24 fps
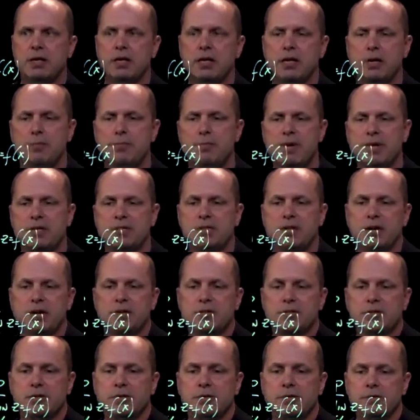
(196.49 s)
in the mixed
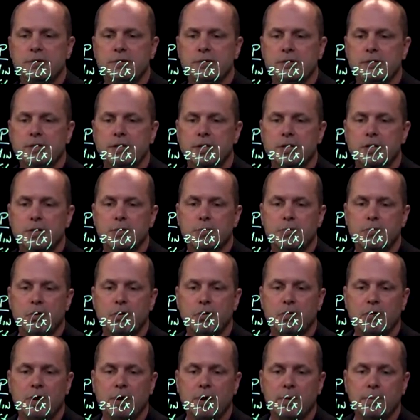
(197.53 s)
integer linear
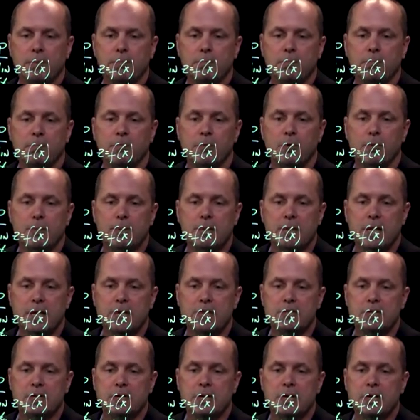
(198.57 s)
programming
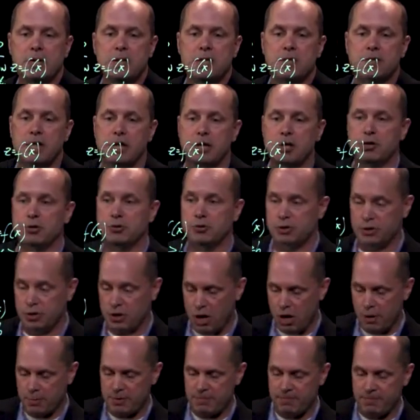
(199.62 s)
formulation that you
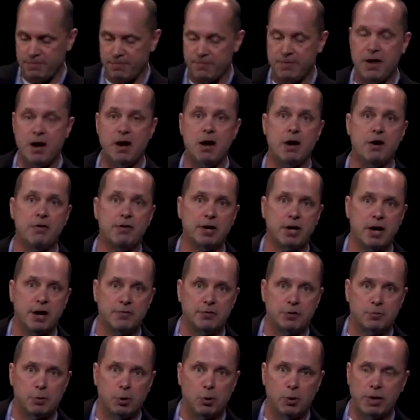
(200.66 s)
should all be very
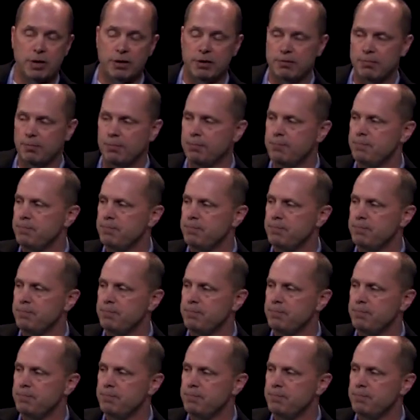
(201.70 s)
comfortable with.